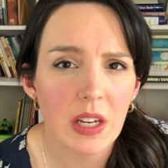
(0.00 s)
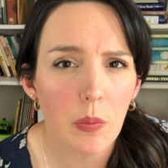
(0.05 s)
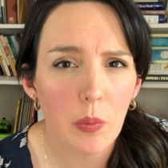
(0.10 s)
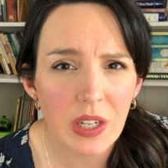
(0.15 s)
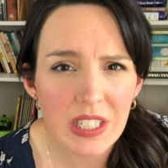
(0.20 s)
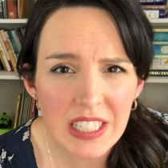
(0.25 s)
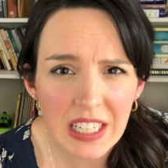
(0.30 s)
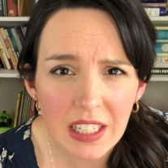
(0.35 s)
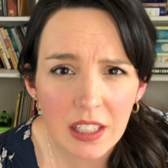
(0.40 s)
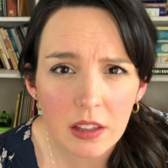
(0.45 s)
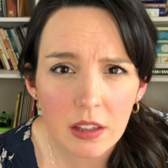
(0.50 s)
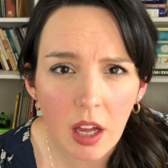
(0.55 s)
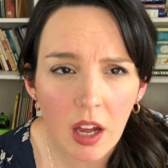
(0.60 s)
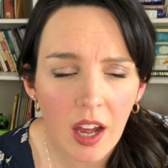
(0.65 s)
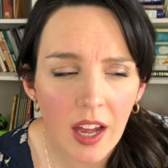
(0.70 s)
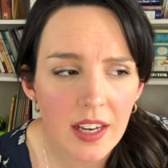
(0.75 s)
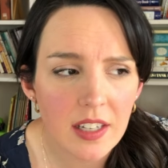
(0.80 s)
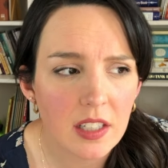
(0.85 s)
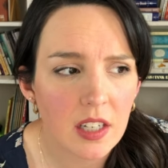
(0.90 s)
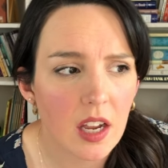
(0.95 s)
we did a
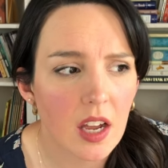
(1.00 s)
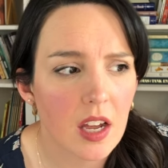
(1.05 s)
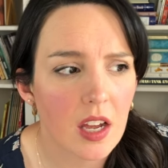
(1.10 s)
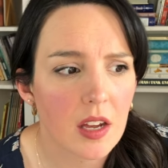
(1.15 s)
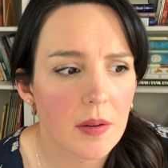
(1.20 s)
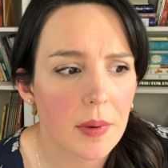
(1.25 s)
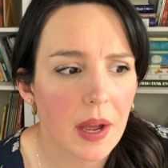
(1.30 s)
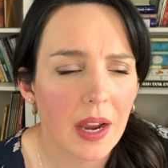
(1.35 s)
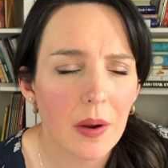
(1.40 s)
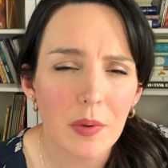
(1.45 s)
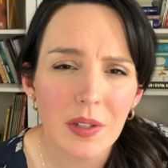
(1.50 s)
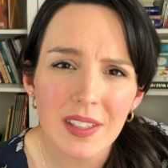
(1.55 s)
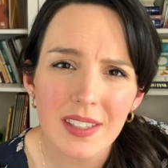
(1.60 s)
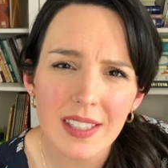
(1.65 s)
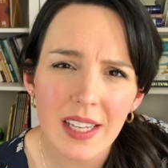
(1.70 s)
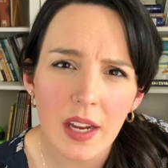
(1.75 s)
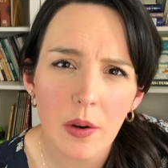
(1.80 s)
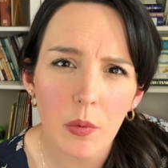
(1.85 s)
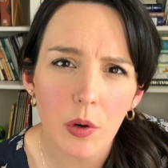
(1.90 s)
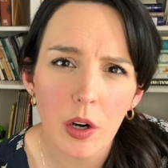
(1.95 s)
lot. Um, I would
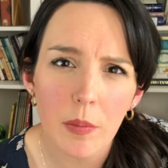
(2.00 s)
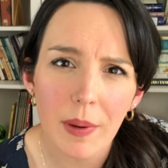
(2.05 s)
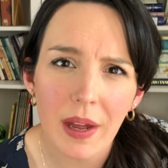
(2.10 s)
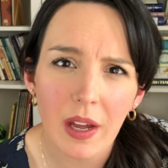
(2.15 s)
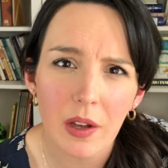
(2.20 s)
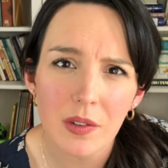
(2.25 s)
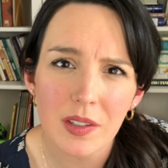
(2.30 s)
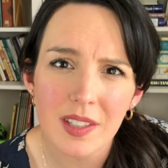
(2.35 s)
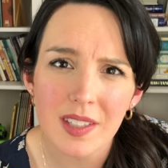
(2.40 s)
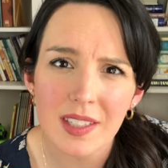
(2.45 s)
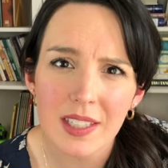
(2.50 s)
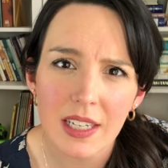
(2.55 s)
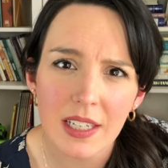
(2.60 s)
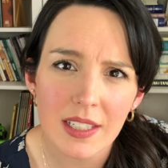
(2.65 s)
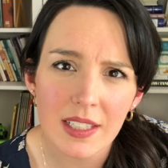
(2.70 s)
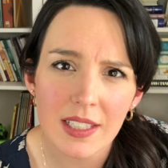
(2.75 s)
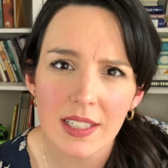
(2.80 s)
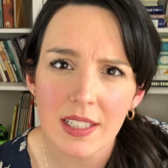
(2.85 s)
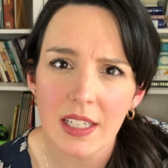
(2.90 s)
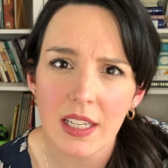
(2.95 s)
say we're about
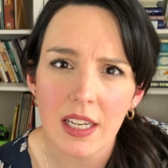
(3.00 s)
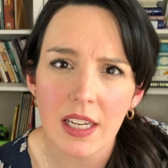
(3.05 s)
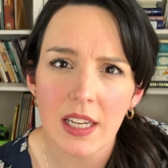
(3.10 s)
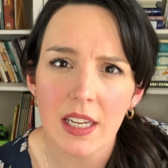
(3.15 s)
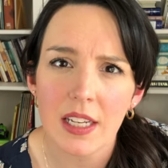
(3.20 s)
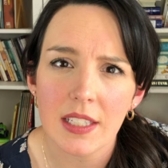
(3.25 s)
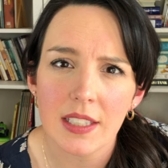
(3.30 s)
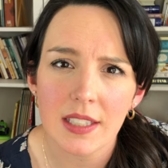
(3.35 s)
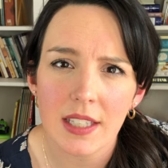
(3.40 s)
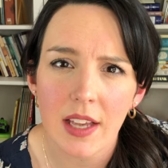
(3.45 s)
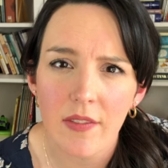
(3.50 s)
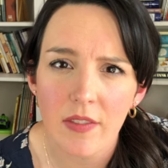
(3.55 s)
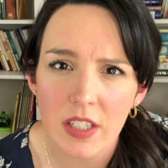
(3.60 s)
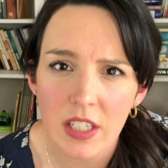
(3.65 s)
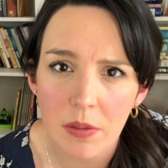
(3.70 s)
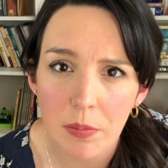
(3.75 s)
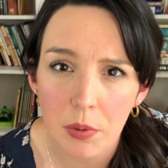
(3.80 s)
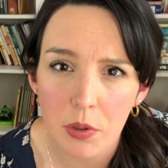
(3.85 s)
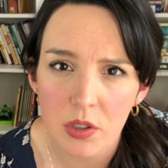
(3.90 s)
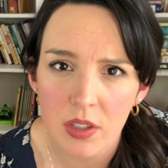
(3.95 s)
60,
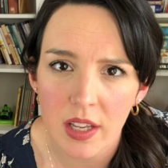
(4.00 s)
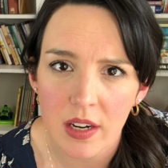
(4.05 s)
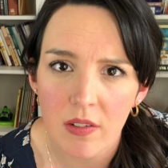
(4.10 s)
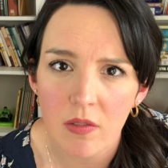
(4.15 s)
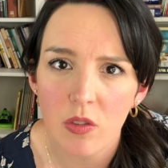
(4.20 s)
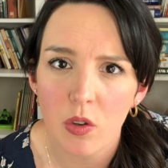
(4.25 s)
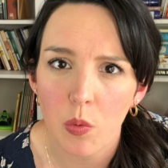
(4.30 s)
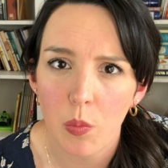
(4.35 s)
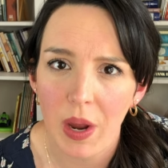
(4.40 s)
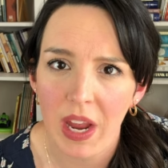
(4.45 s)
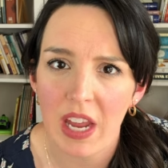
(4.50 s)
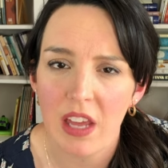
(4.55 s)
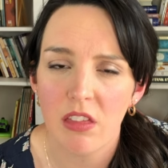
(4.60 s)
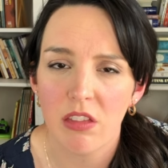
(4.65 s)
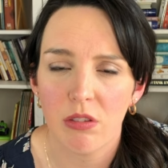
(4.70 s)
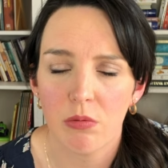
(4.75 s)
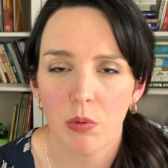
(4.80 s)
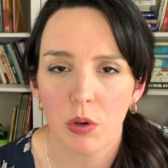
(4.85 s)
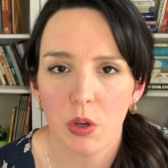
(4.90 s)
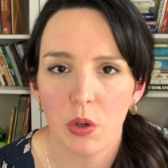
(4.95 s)
70% of the way
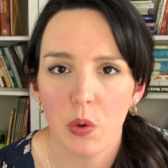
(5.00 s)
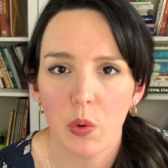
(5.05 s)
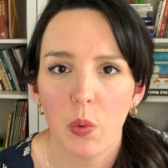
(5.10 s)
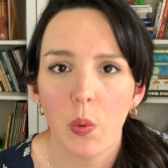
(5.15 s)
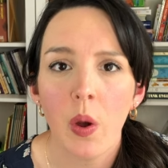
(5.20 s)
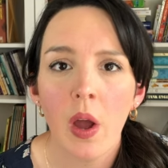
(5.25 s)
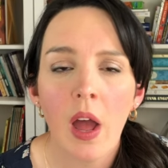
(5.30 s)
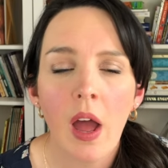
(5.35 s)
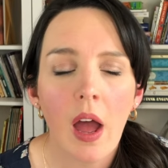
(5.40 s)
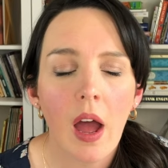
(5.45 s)
through.